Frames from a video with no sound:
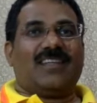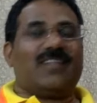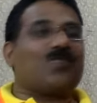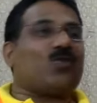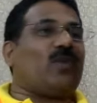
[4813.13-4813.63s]

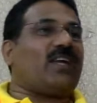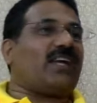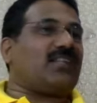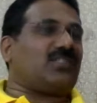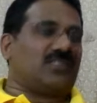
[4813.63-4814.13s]
There's no
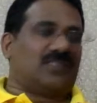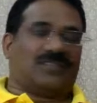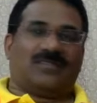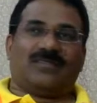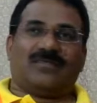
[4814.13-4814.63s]
vacation.
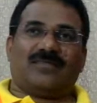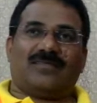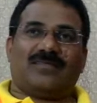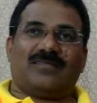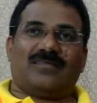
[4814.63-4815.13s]

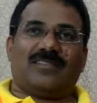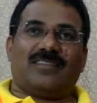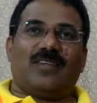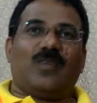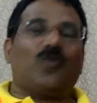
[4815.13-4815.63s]

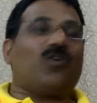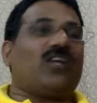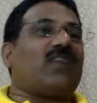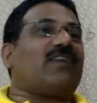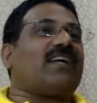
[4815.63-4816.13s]
You
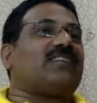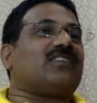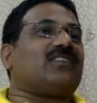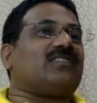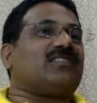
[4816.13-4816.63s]
take
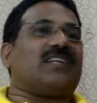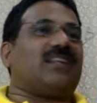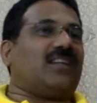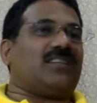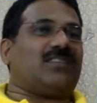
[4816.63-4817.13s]
vacation,
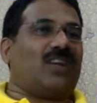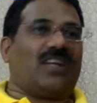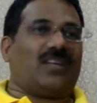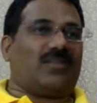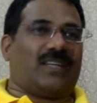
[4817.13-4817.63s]
Satan does not
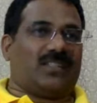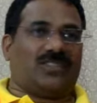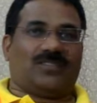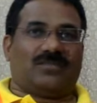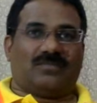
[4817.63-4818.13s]
take
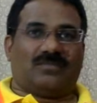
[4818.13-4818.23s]
vacation.